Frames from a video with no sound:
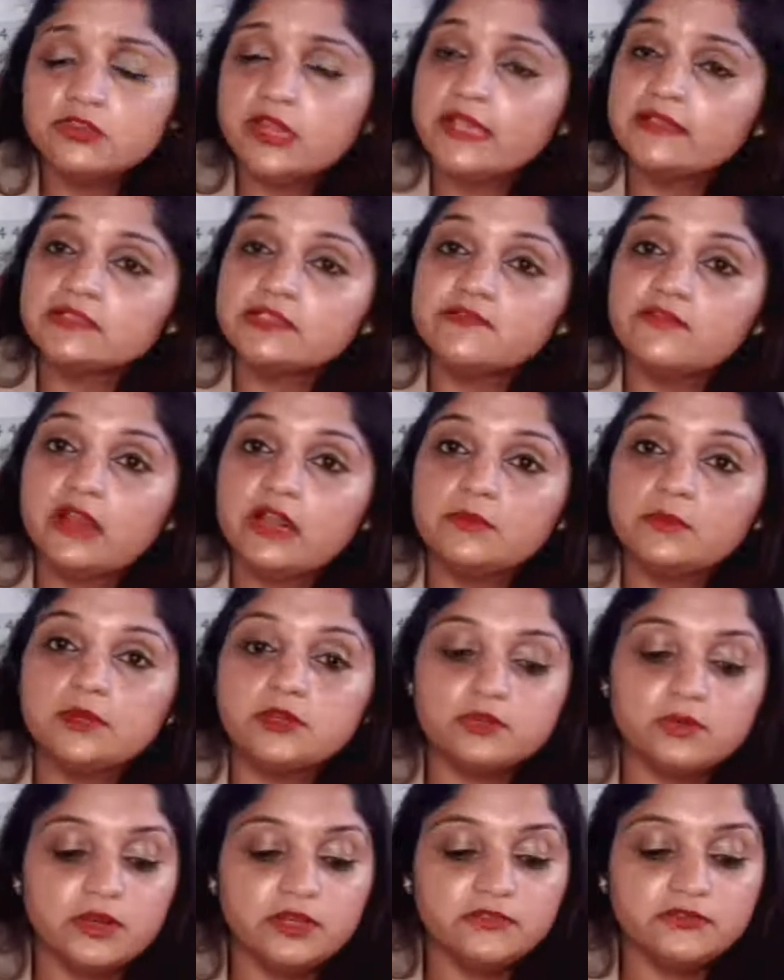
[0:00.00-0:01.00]
So next
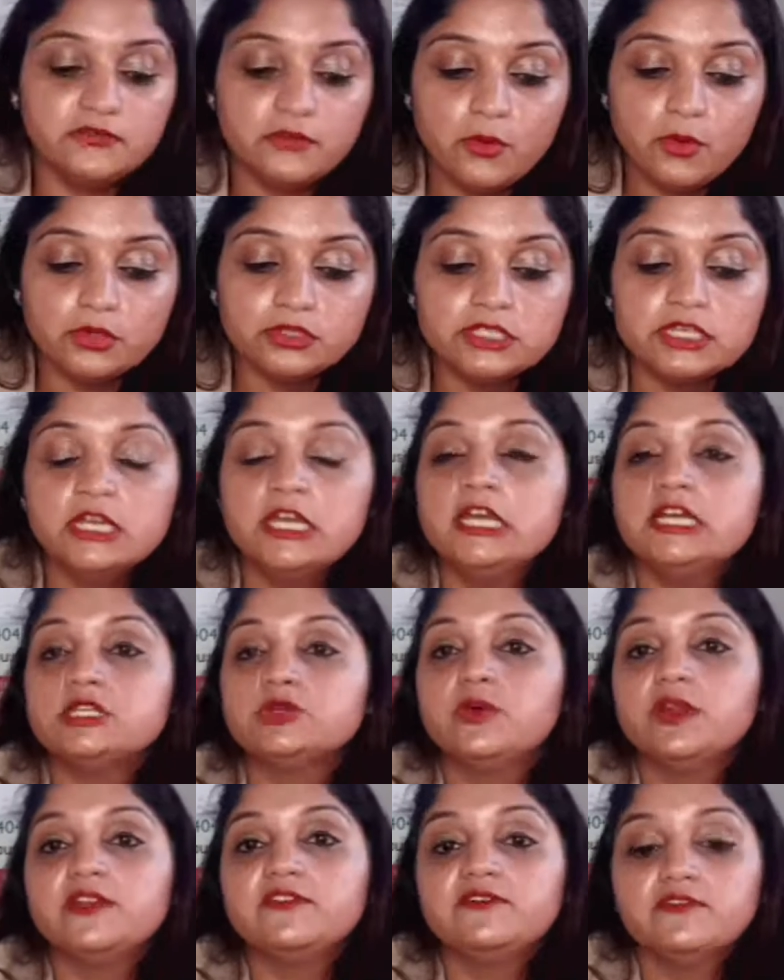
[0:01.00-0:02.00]
available 24th,
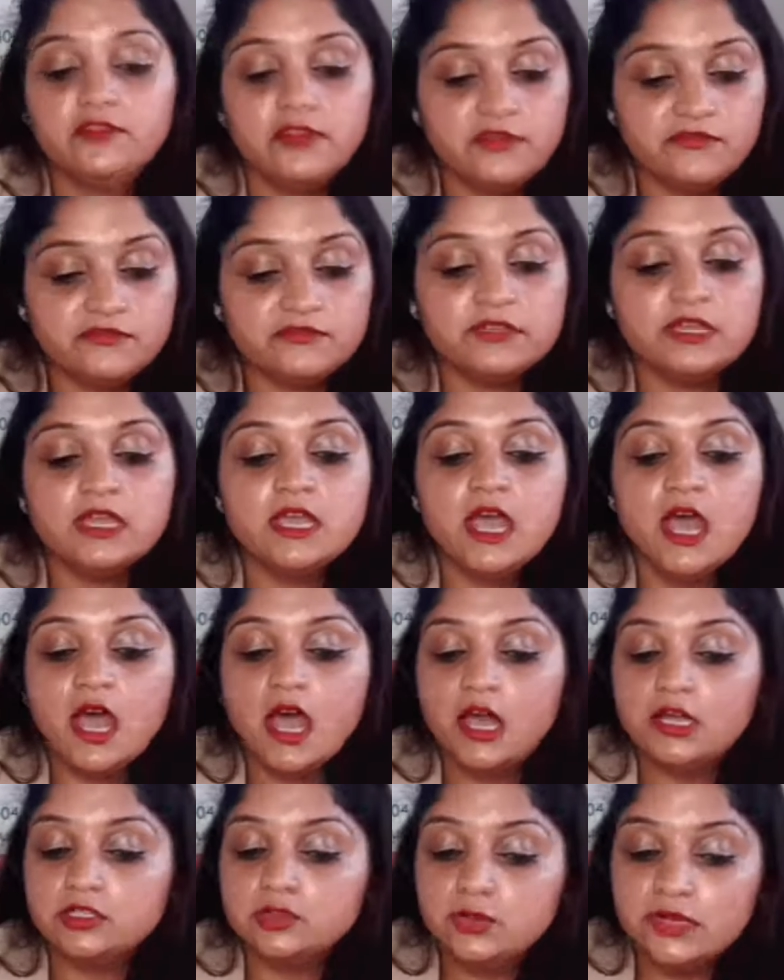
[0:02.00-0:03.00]
25th,
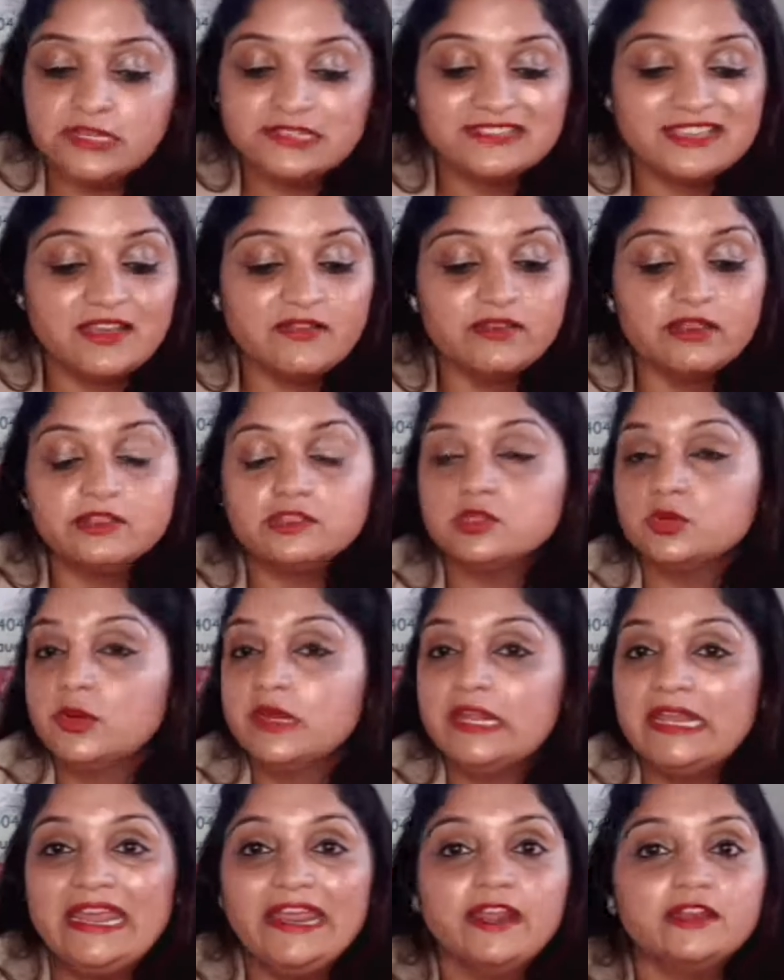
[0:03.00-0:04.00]
27th,
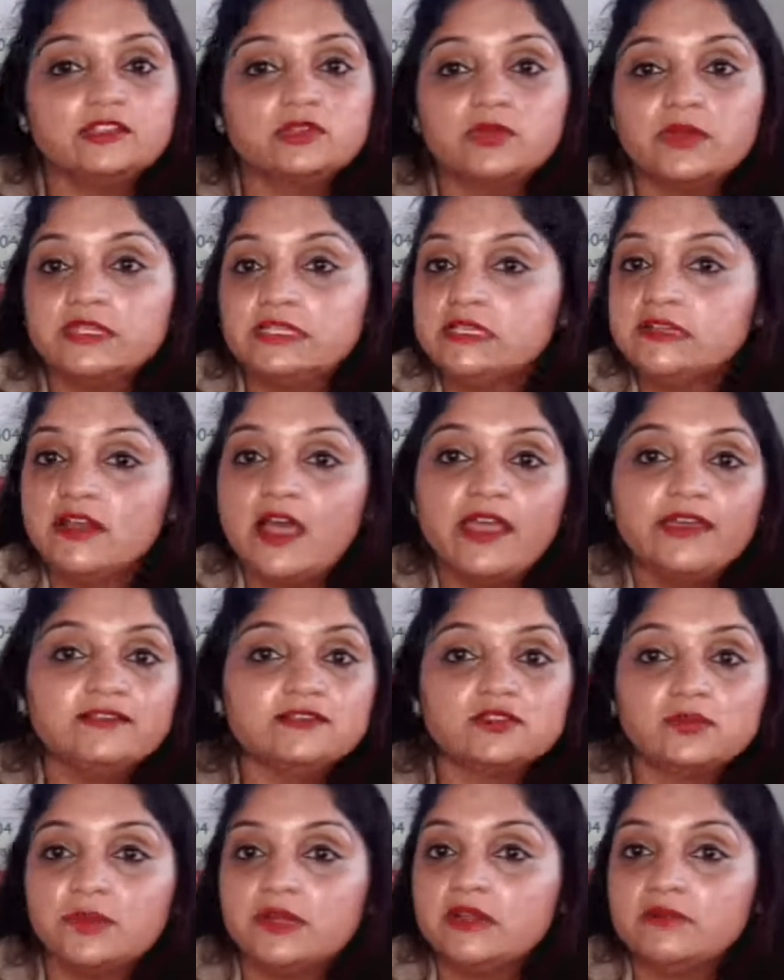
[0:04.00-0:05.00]
28th,
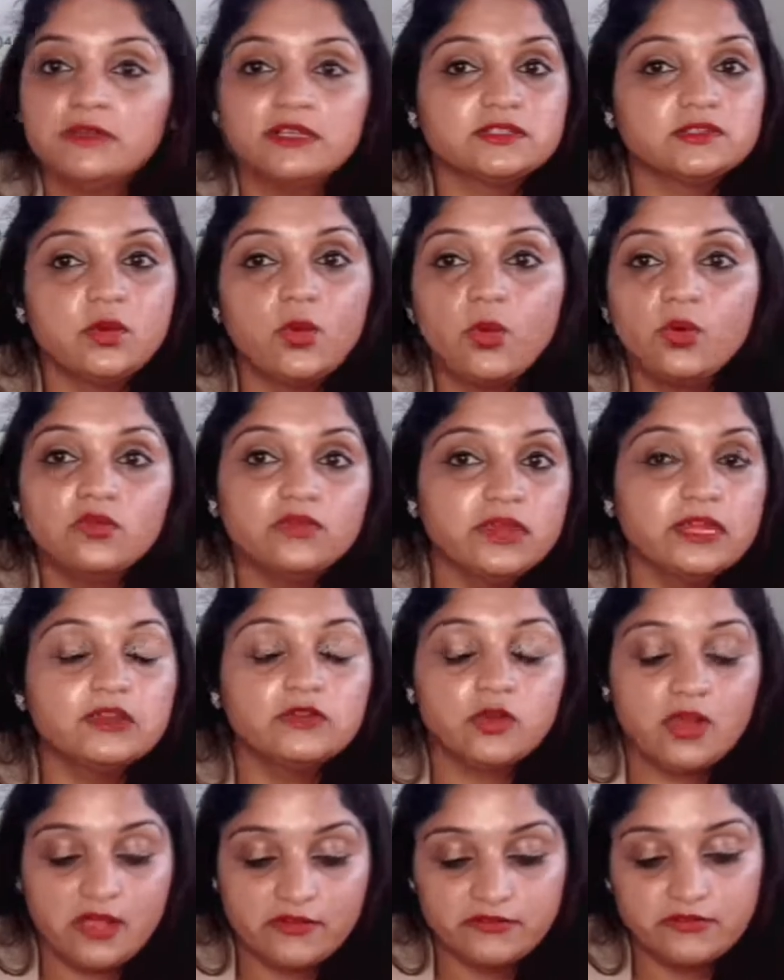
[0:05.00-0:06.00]
29th. So pretty much whole
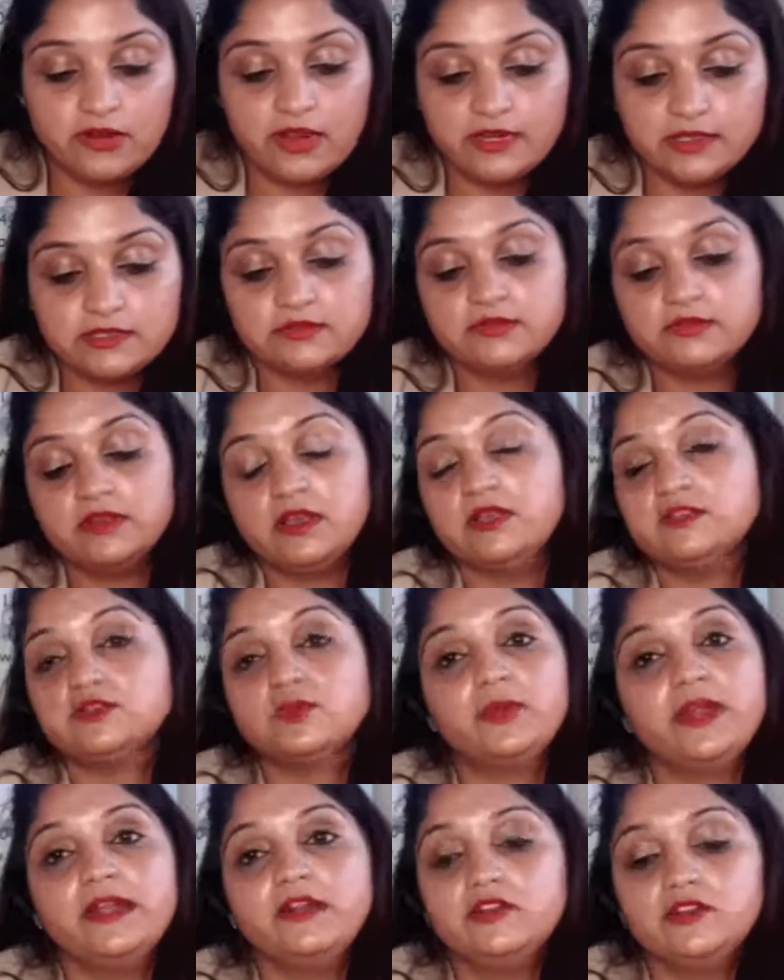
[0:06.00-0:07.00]
week you have flights.
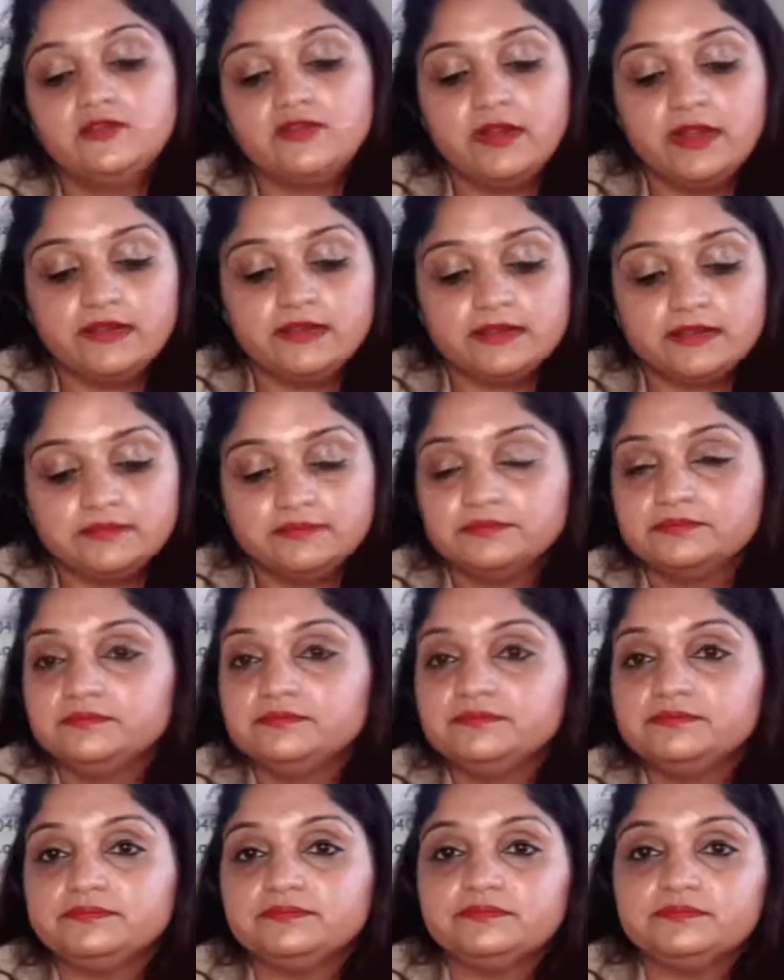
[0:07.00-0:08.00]
So plenty of flights.